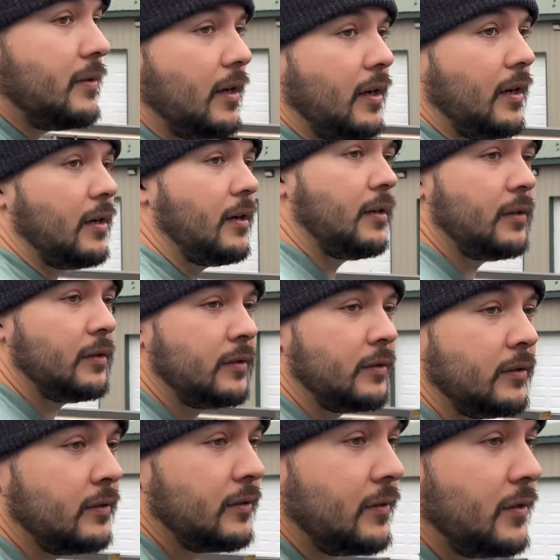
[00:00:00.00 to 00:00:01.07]
uh,
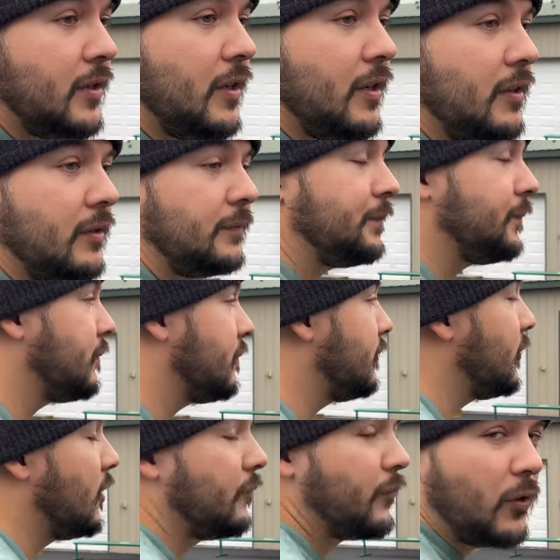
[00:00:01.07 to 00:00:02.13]
it's a
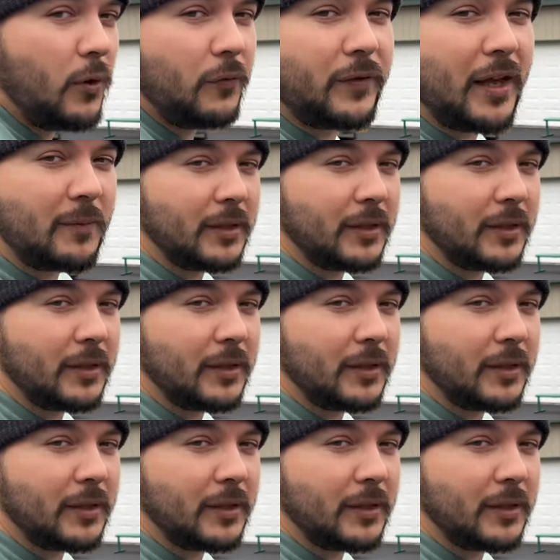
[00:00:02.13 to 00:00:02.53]
Good for the whole family.